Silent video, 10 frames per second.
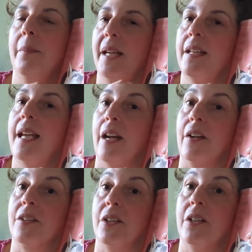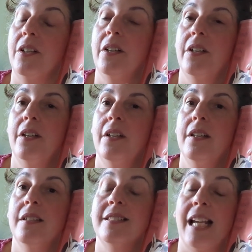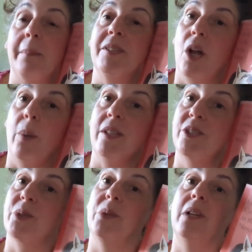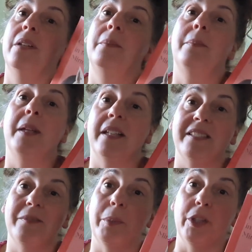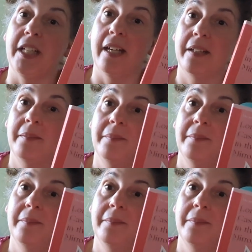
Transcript: main character stops going to school because of bullying.